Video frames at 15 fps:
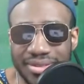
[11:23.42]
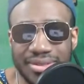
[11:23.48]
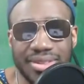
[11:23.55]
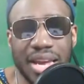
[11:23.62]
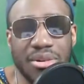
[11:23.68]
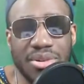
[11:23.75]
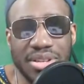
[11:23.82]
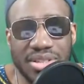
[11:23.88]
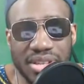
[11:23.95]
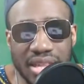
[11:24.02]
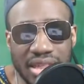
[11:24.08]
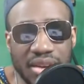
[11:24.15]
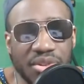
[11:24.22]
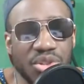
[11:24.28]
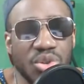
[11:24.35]
there is
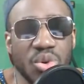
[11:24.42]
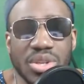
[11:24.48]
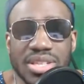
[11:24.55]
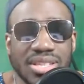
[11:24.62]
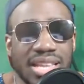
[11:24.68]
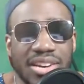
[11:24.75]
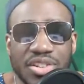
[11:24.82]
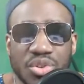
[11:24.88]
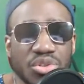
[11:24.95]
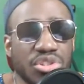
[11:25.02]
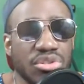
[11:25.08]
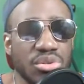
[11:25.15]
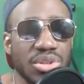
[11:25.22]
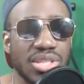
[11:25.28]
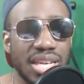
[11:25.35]
no
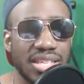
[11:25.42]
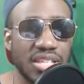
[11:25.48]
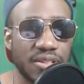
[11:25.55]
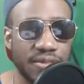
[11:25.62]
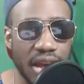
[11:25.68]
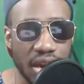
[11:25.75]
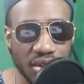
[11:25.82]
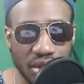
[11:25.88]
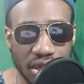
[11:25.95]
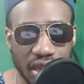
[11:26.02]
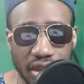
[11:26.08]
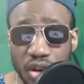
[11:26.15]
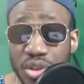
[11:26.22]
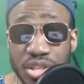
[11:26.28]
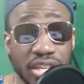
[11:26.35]
true satisfaction here
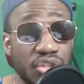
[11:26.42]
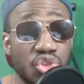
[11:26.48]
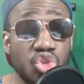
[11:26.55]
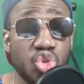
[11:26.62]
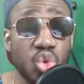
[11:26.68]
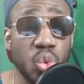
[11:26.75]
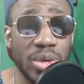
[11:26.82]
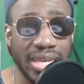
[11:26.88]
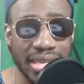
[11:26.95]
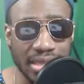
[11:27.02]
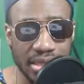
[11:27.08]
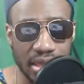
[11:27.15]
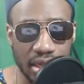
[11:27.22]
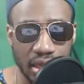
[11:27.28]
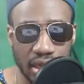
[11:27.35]
because it's too
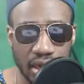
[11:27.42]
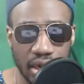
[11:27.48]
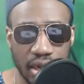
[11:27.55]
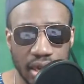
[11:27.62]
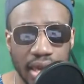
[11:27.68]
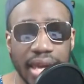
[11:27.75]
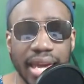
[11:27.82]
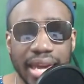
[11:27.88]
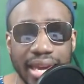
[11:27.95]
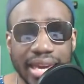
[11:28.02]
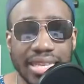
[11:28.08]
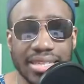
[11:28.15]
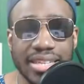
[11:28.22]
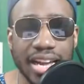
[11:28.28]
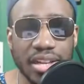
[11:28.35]
easy.
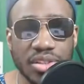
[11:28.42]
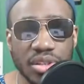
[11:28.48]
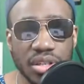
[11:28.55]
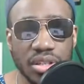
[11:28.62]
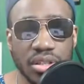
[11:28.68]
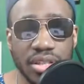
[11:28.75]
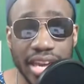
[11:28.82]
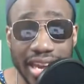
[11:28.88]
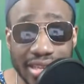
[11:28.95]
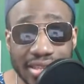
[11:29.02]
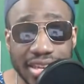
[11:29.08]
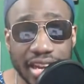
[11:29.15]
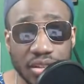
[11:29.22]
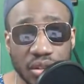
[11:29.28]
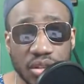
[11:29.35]
Eight titles
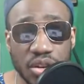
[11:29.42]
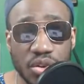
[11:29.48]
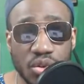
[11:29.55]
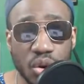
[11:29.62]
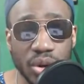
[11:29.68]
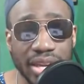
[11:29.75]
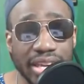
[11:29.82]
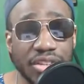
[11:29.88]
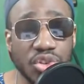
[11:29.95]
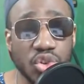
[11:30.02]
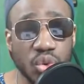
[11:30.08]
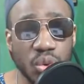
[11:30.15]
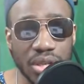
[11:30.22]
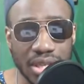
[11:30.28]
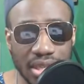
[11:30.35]
in a row is
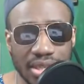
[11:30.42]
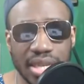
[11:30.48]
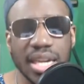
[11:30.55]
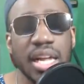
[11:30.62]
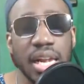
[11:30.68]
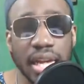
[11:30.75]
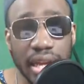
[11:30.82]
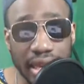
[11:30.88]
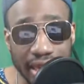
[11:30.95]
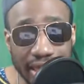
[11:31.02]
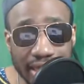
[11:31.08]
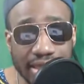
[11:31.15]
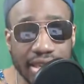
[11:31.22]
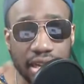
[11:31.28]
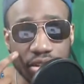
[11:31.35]
too easy. Eight
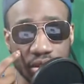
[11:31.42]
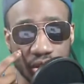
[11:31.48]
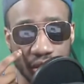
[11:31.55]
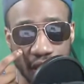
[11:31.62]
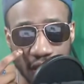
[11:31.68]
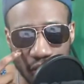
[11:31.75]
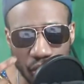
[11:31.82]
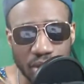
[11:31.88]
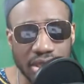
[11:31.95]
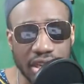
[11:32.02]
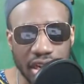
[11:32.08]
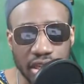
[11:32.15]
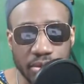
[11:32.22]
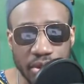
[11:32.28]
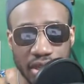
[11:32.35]
titles in a row
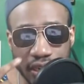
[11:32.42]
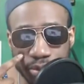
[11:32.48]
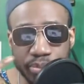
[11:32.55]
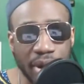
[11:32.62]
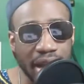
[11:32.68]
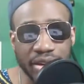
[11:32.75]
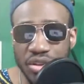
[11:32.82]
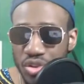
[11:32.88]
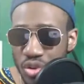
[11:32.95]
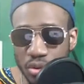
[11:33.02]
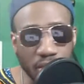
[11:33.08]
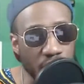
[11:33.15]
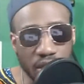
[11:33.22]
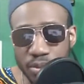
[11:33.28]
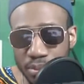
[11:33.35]
tells me that Bayern should
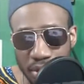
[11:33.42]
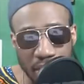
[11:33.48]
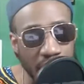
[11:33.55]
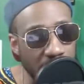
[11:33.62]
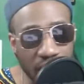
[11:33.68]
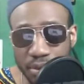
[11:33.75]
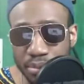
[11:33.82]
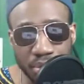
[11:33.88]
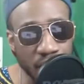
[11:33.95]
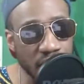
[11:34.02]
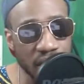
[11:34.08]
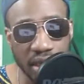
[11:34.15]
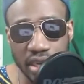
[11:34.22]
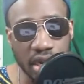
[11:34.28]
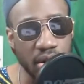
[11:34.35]
not be in the
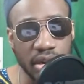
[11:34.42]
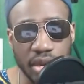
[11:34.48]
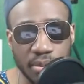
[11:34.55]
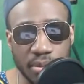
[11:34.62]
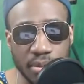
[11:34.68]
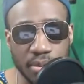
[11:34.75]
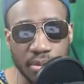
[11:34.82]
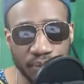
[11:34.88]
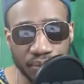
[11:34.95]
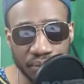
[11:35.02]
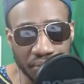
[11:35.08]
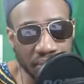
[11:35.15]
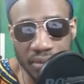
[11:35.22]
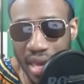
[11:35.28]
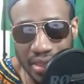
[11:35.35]
Bundesliga anymore.
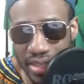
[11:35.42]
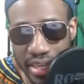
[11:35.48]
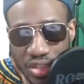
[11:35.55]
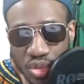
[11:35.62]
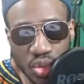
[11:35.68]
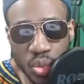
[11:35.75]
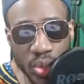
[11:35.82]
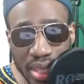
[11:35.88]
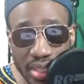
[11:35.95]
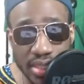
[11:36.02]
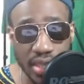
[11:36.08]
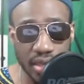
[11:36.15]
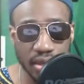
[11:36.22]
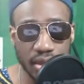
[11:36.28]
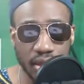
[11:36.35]
That it's too easy.